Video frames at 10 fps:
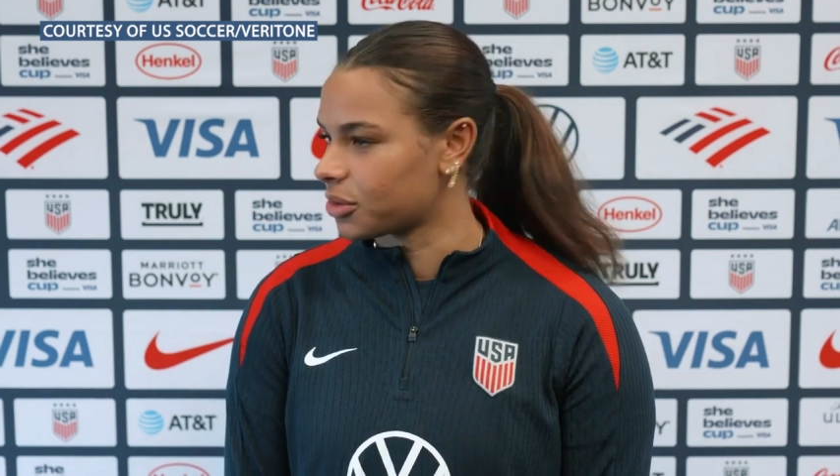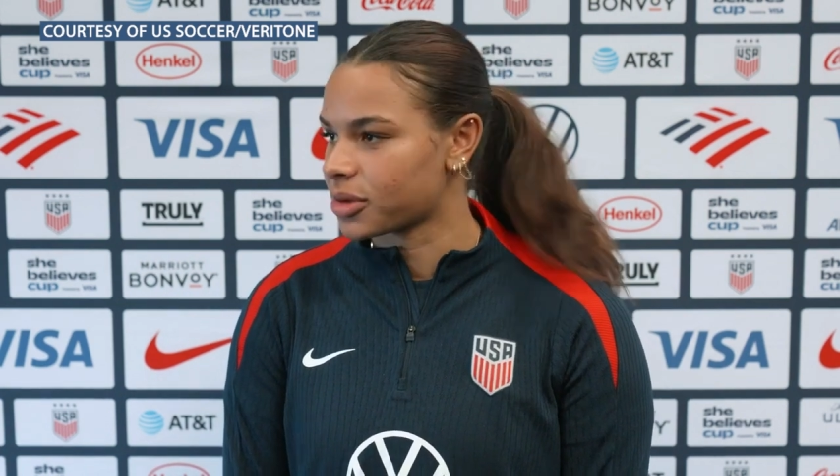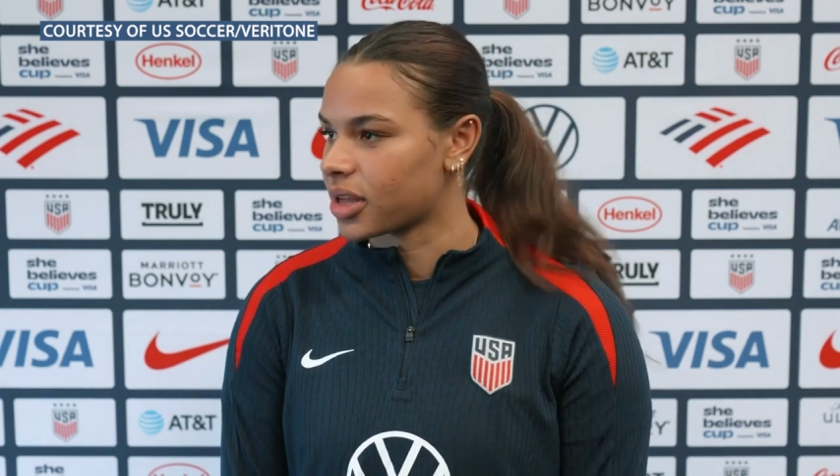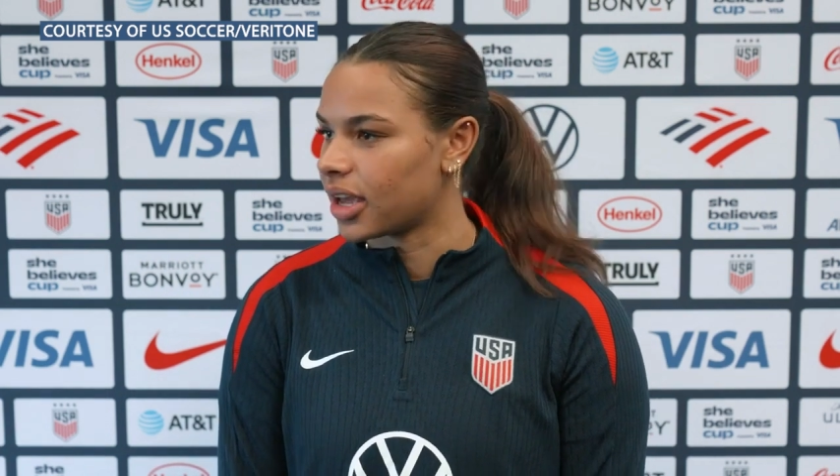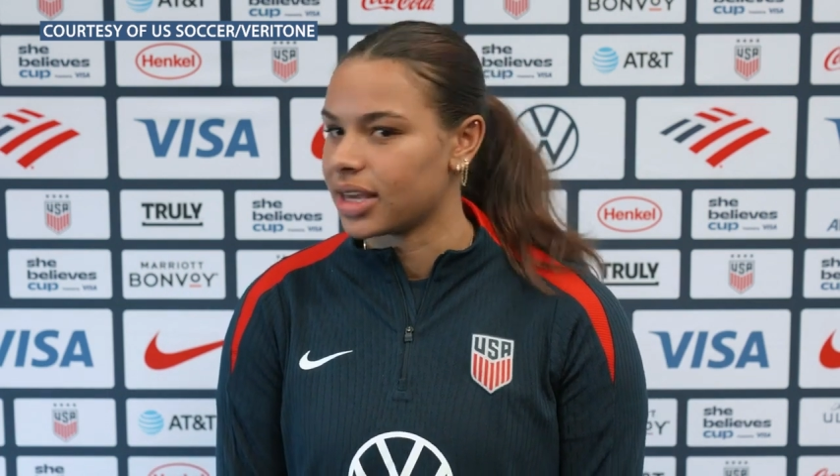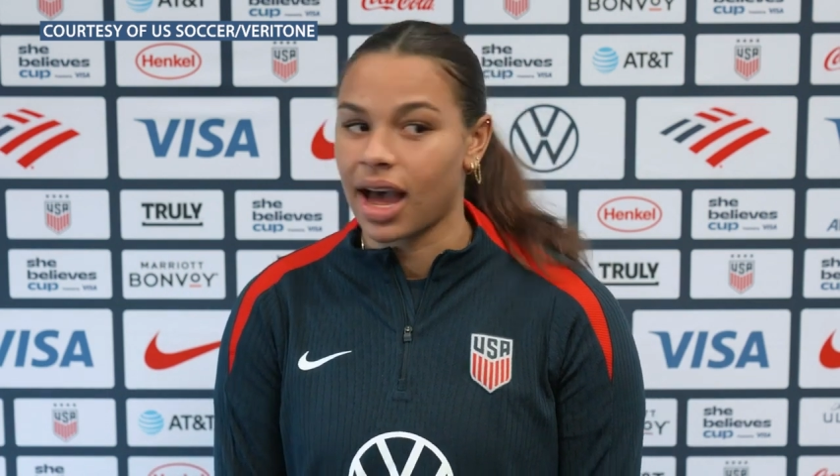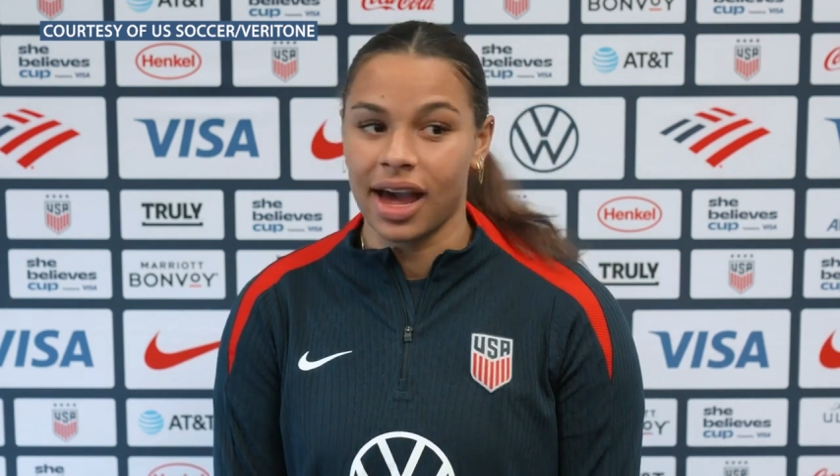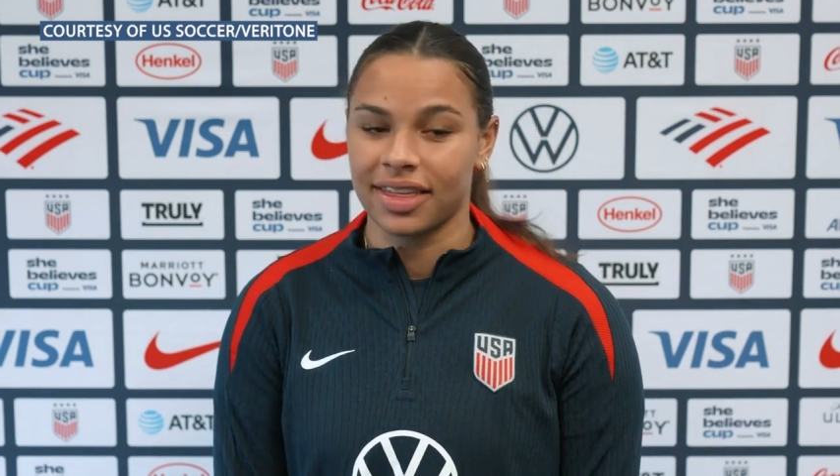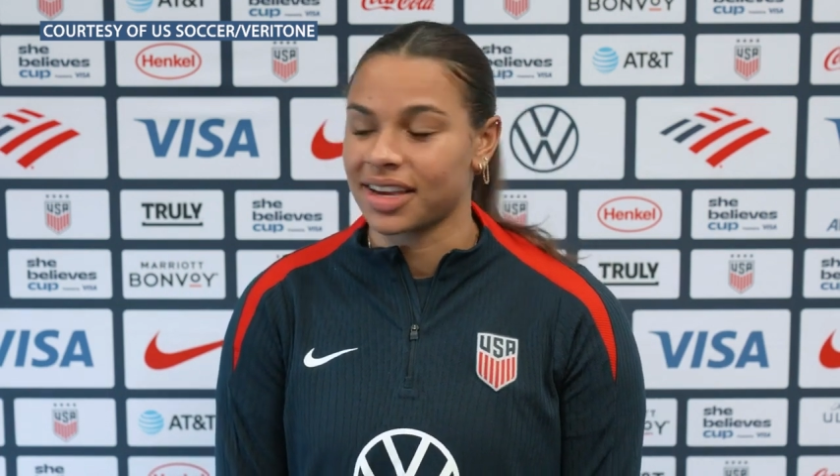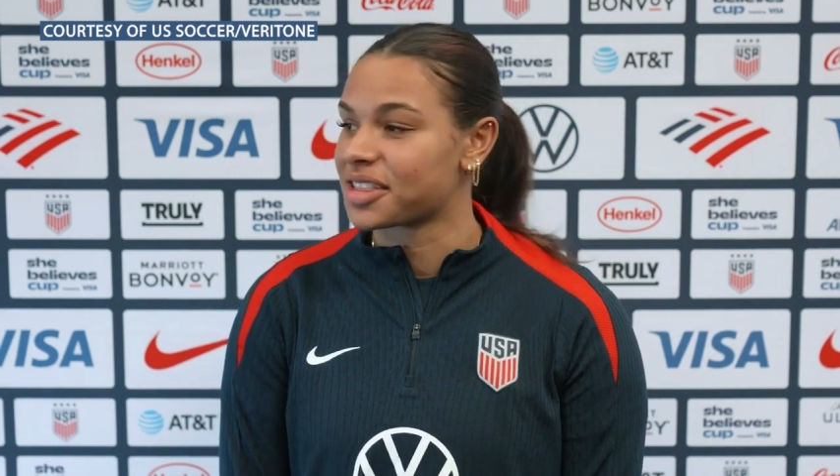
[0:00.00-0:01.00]
100%. Yeah,
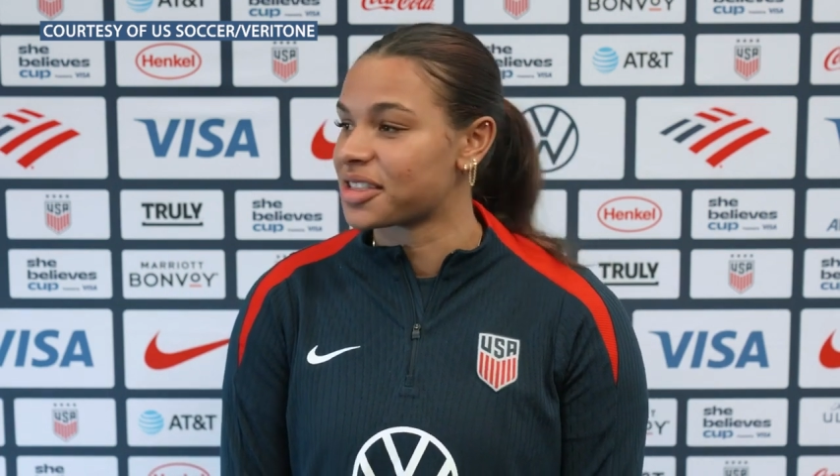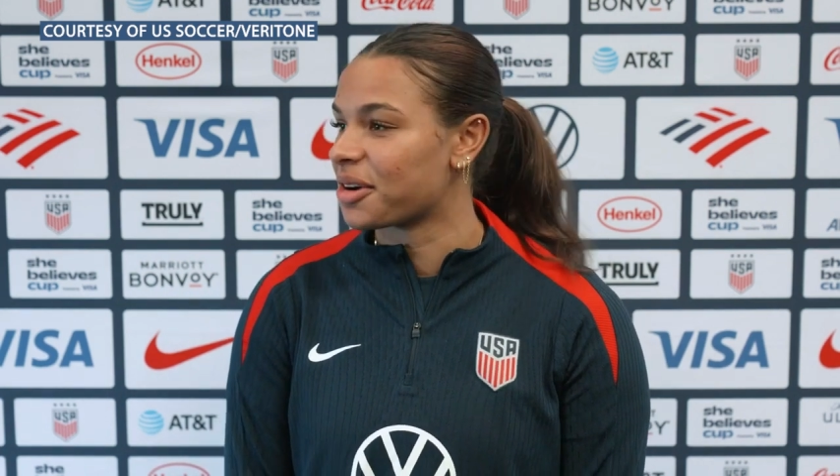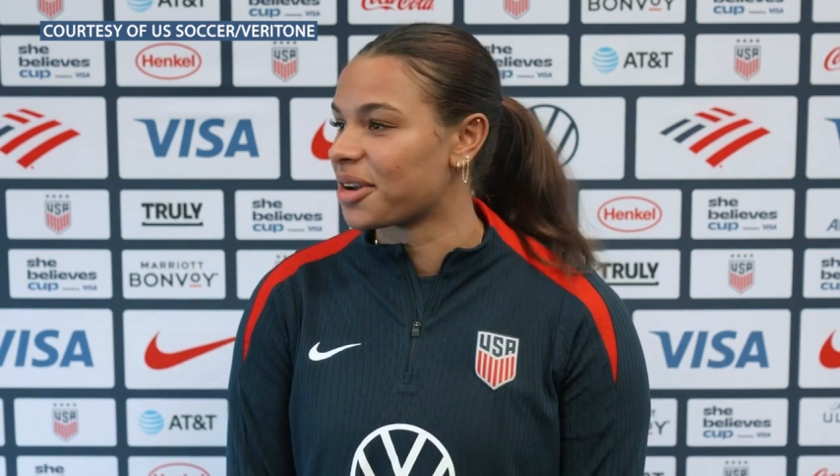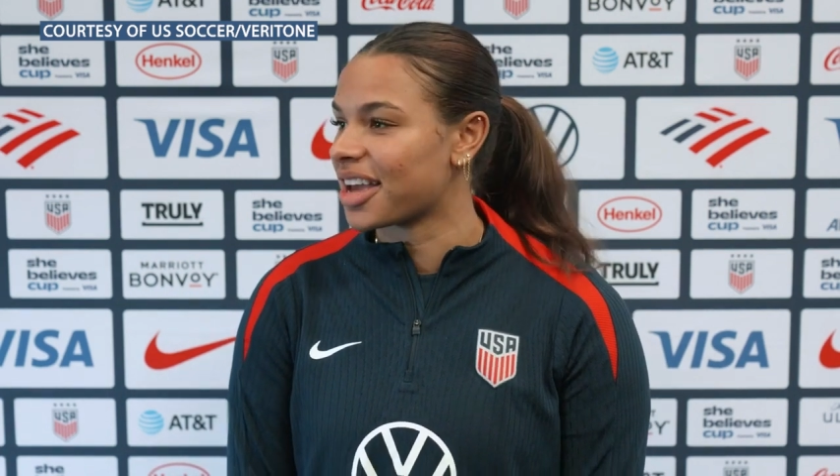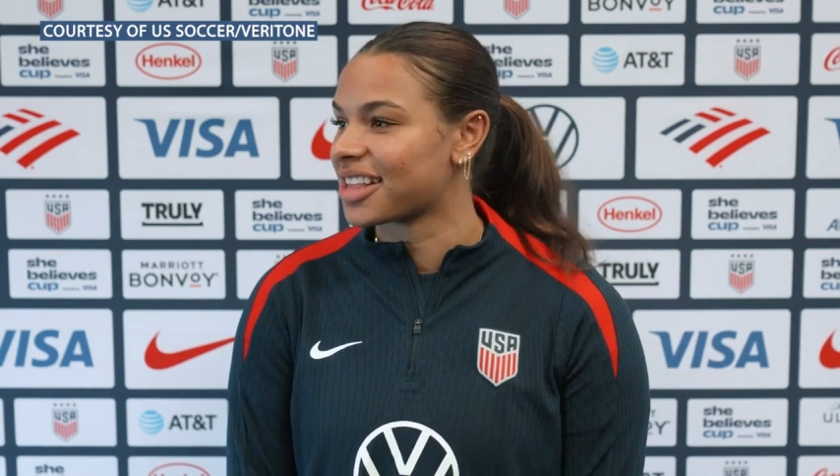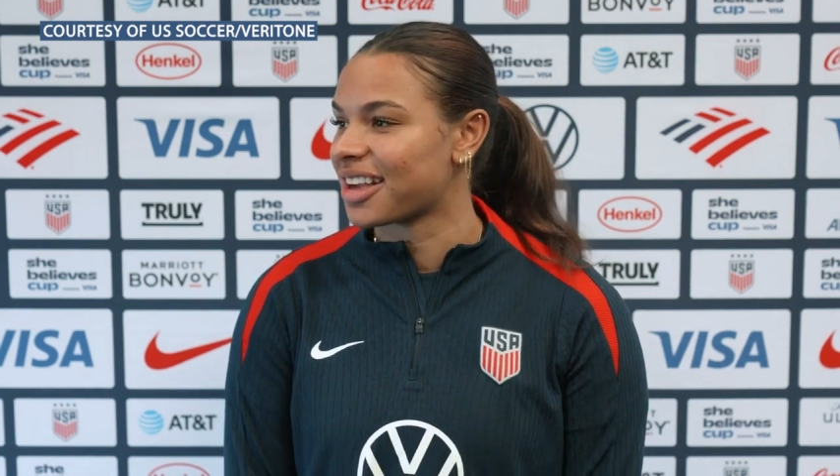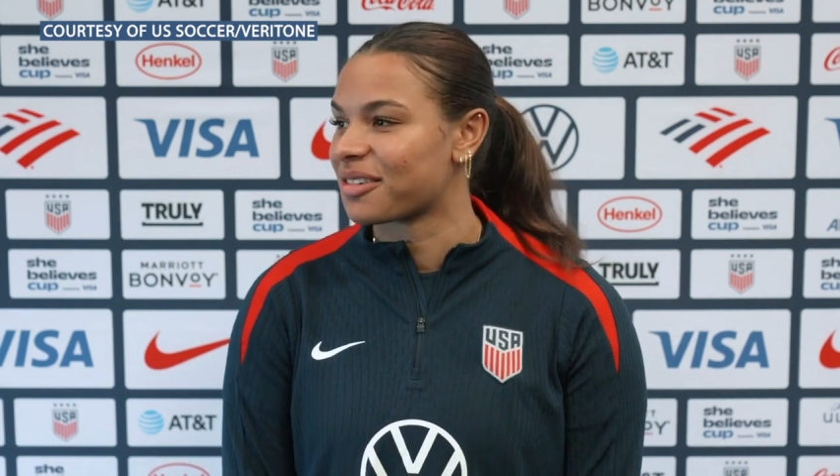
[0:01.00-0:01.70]
I think it's so nice.